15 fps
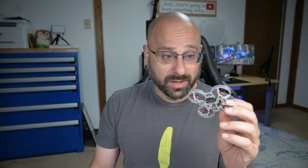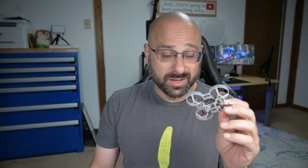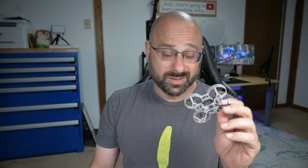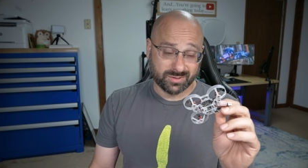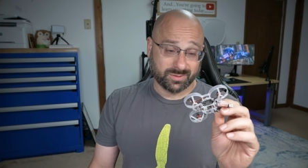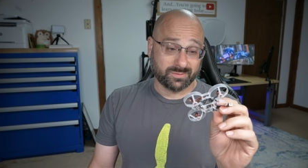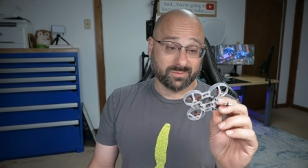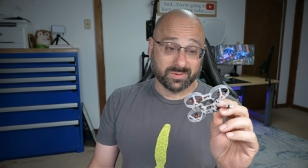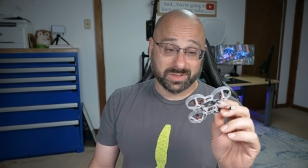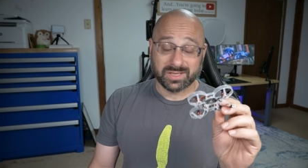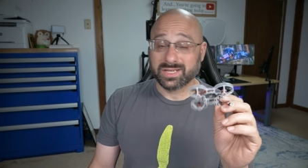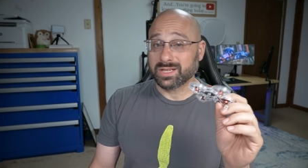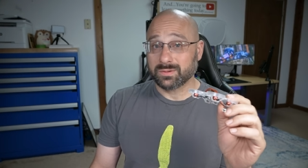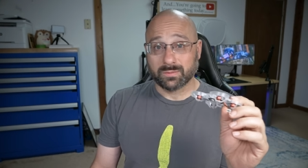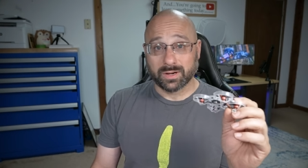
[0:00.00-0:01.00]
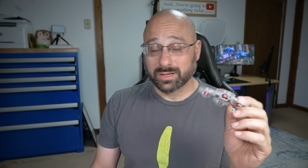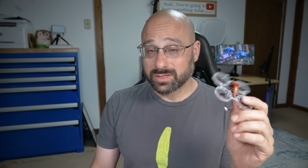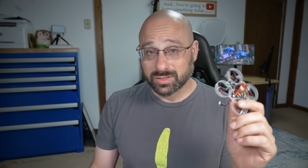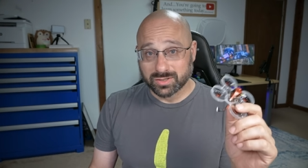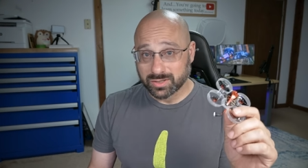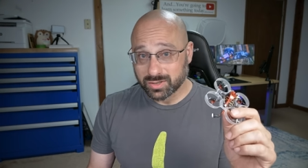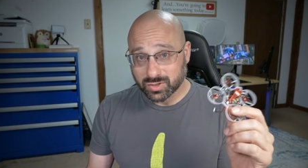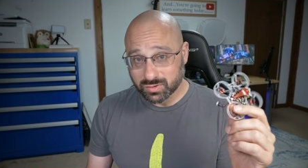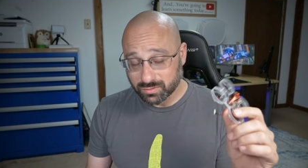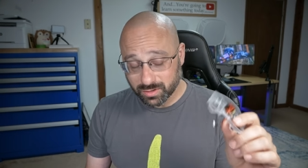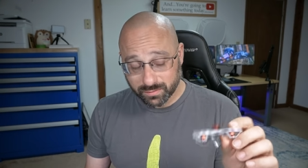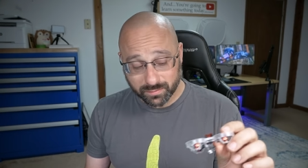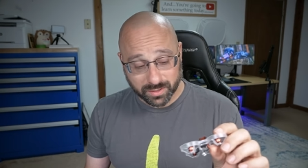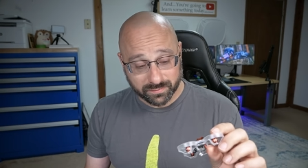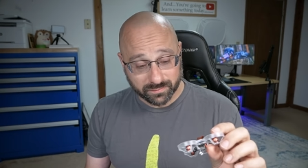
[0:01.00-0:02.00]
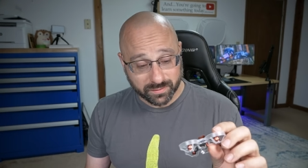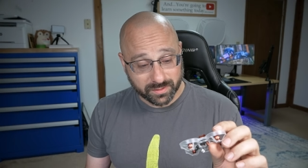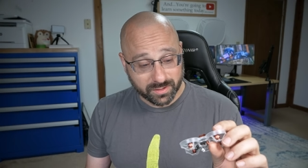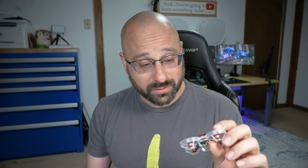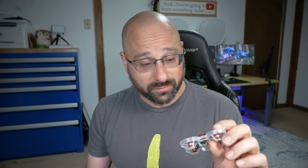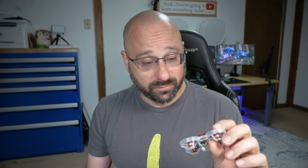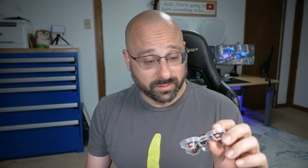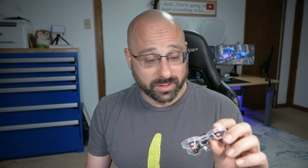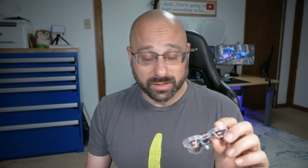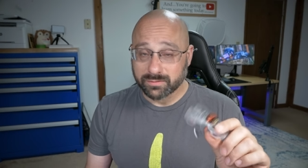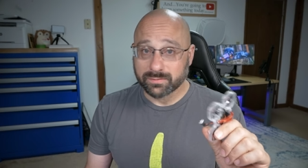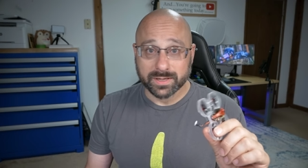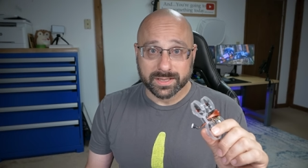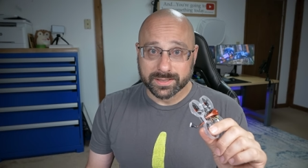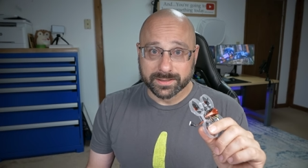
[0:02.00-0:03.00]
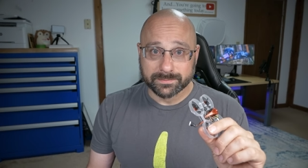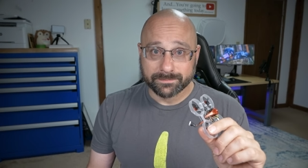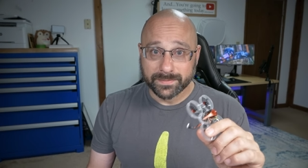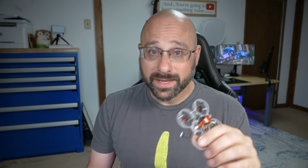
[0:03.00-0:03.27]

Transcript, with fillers: So I really didn't want to just destroy one for no freaking reason.